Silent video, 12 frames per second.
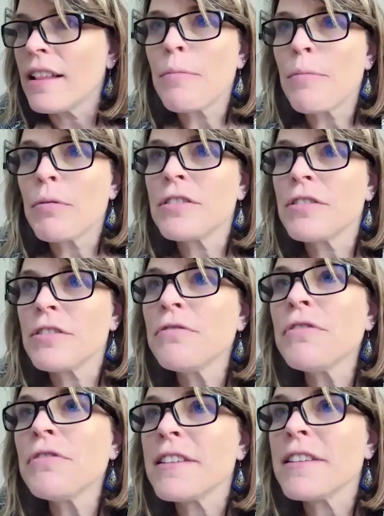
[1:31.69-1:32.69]
I put a
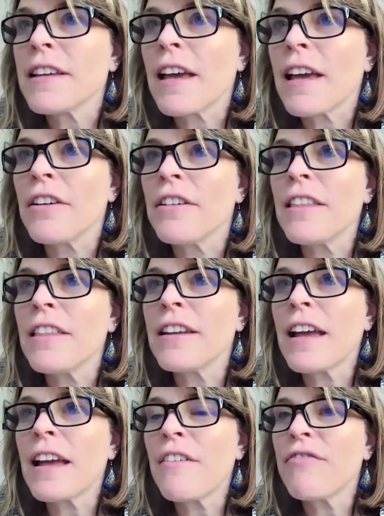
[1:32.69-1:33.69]
to-do list together and
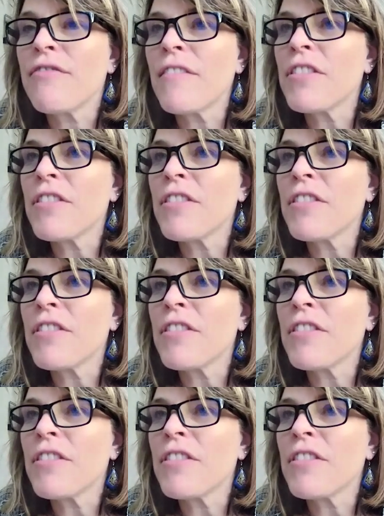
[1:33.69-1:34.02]
then I have 5